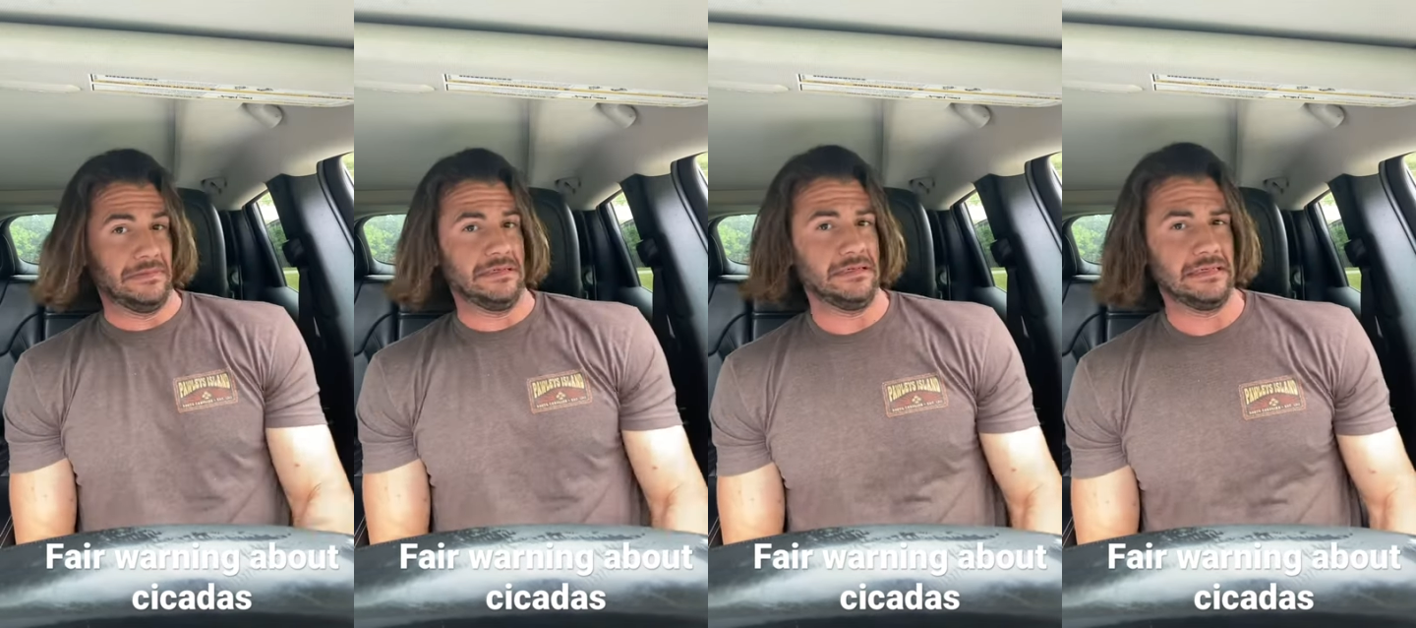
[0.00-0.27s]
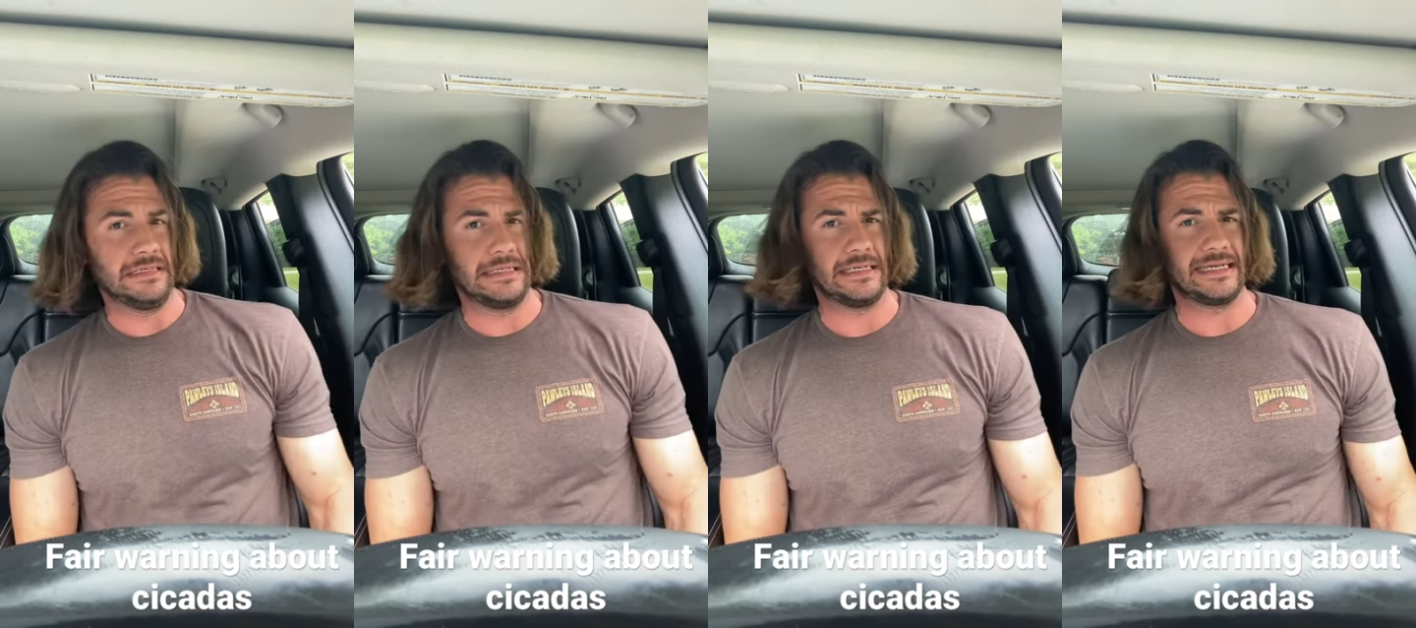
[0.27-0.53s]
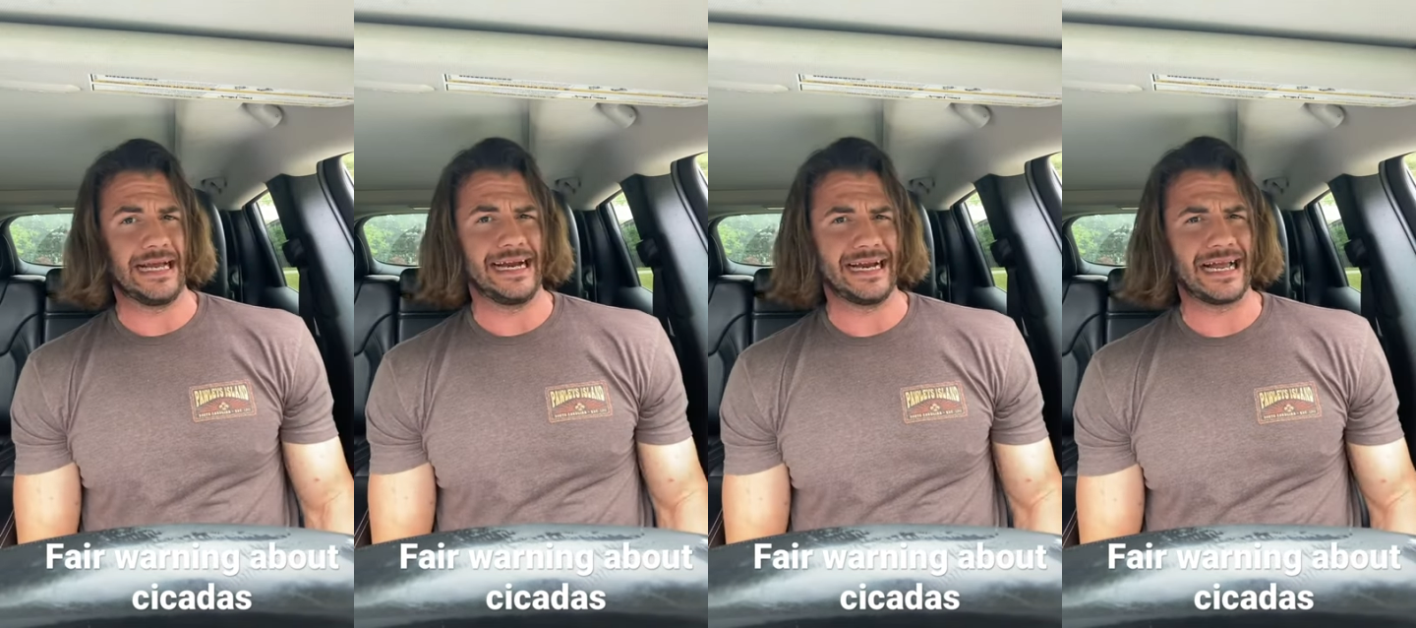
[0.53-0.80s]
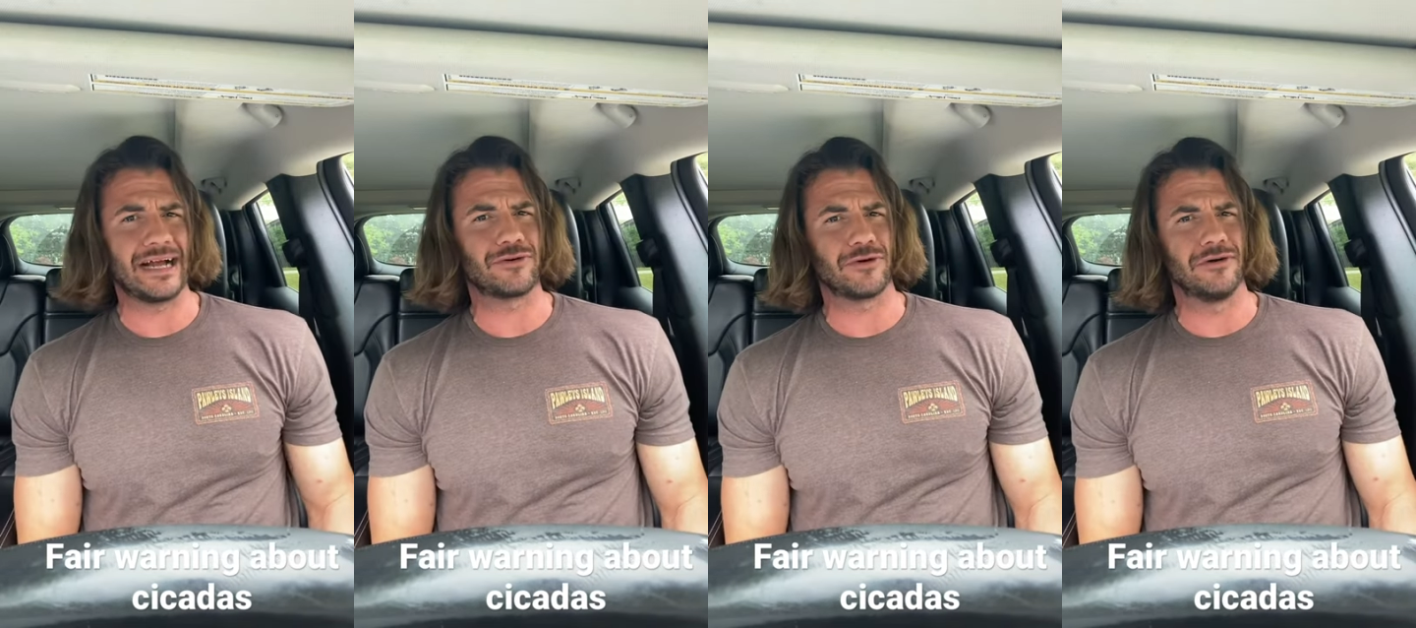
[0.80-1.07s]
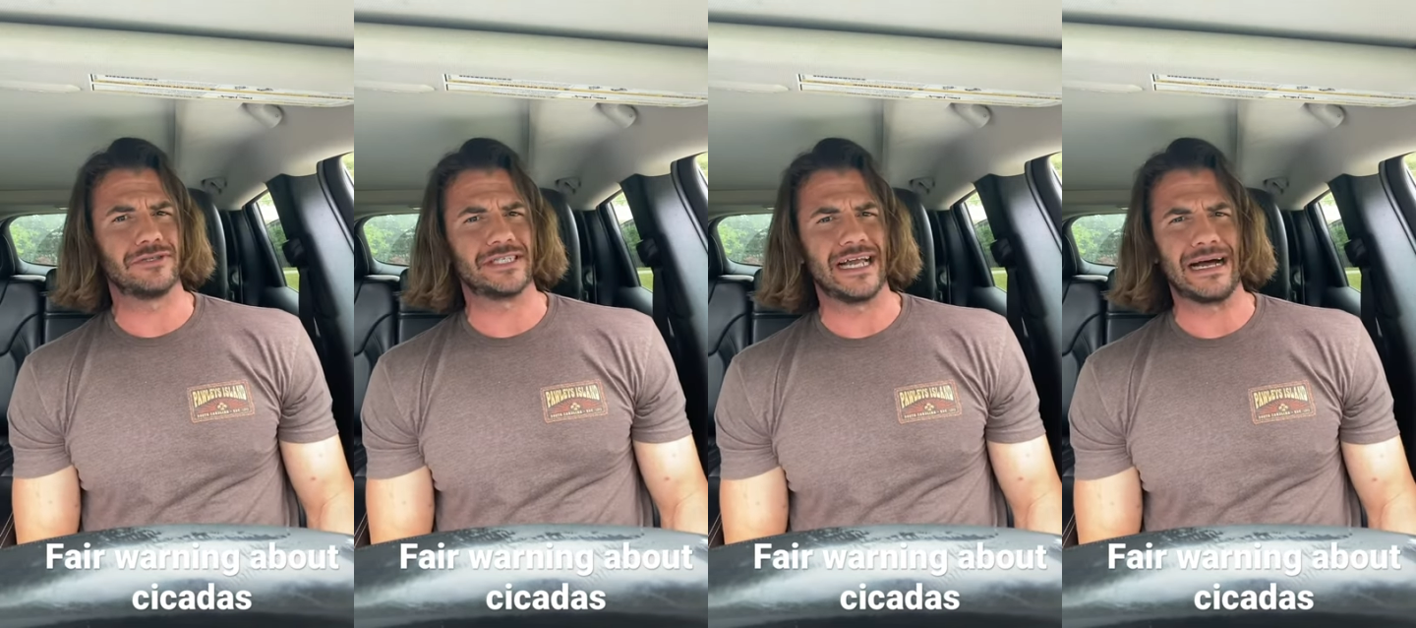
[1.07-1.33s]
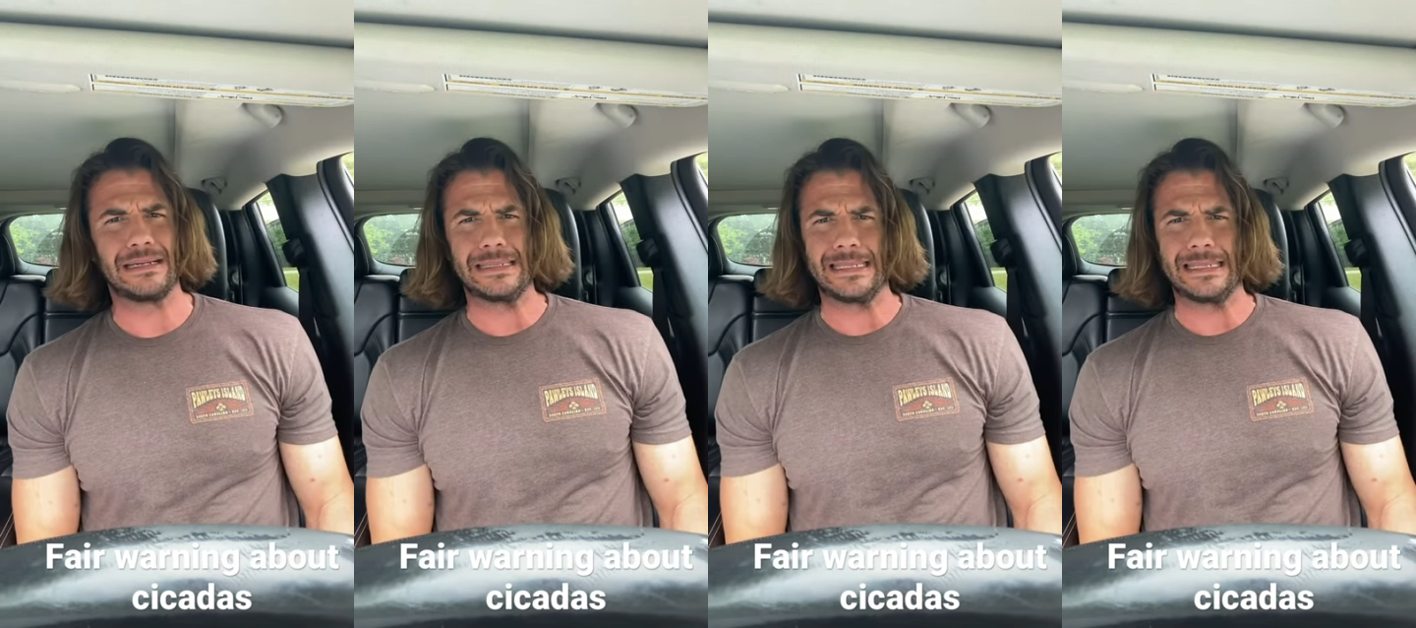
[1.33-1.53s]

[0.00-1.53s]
I kind of got grossed out.